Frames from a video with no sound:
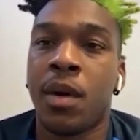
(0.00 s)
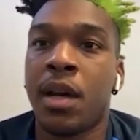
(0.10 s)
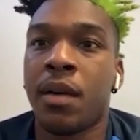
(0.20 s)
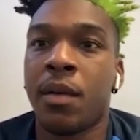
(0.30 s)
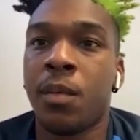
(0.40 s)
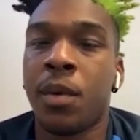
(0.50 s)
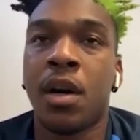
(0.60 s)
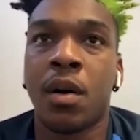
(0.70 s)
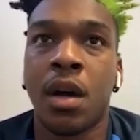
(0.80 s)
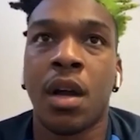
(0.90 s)
where we
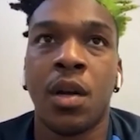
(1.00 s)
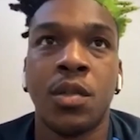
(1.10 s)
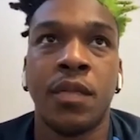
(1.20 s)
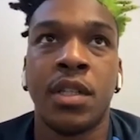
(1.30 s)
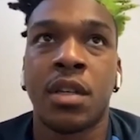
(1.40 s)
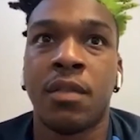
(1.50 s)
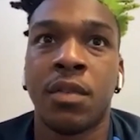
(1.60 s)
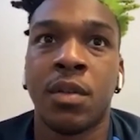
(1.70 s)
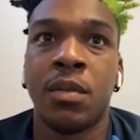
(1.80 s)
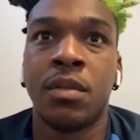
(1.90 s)
are quite close with each
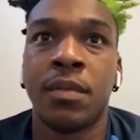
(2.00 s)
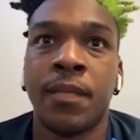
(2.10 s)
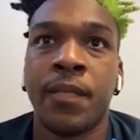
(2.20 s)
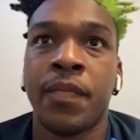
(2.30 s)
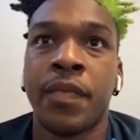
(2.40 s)
other, and